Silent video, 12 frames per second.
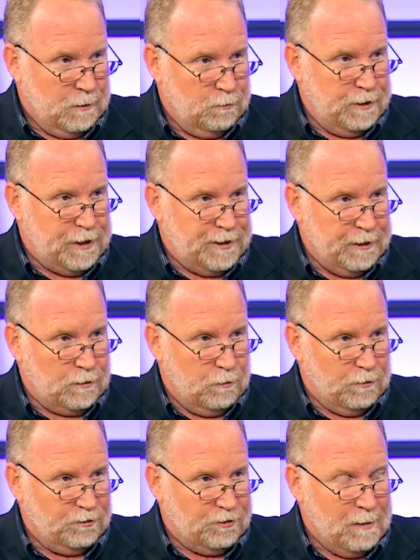Rethink
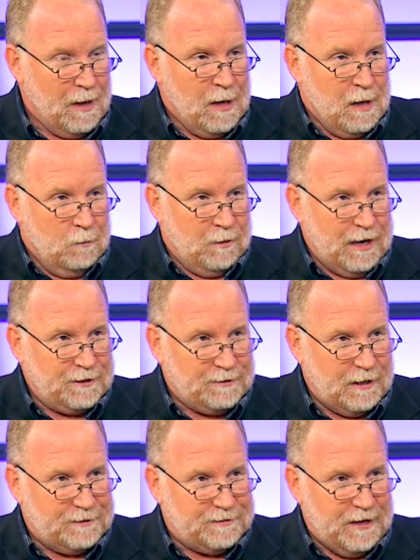ownership. When I
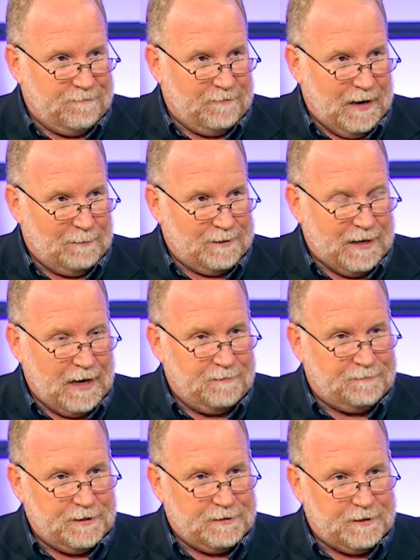started Safe Families, the head
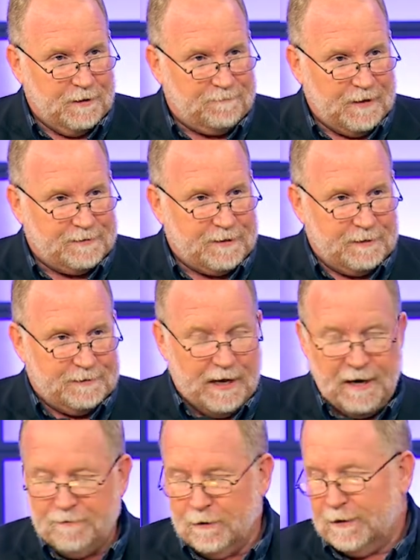of D C F S said,
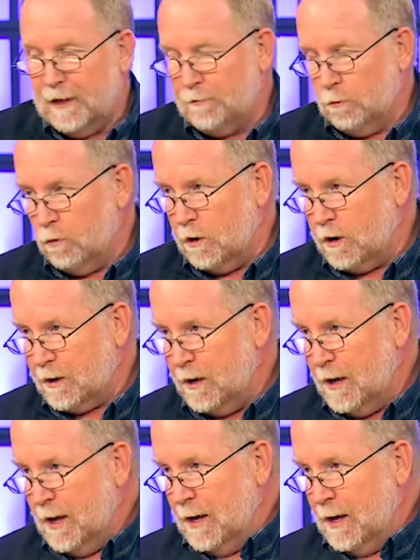"Dave, it'll never work."